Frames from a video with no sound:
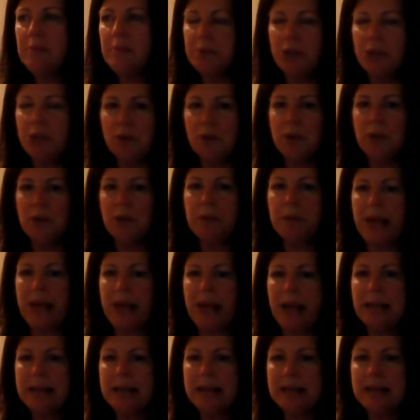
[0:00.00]
pure
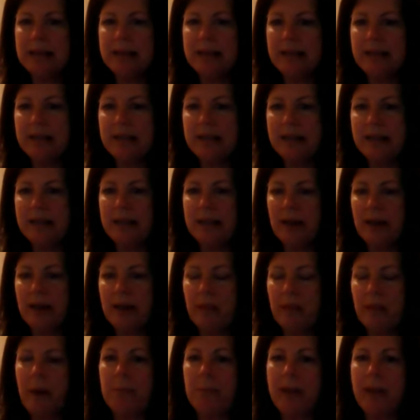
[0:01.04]
plants. And
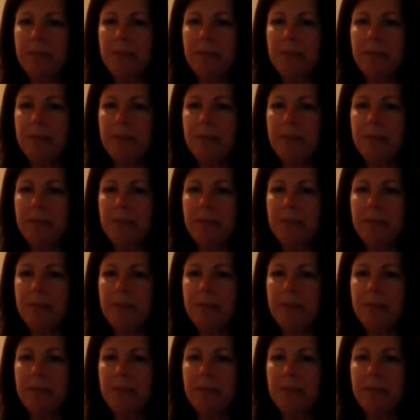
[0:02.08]
by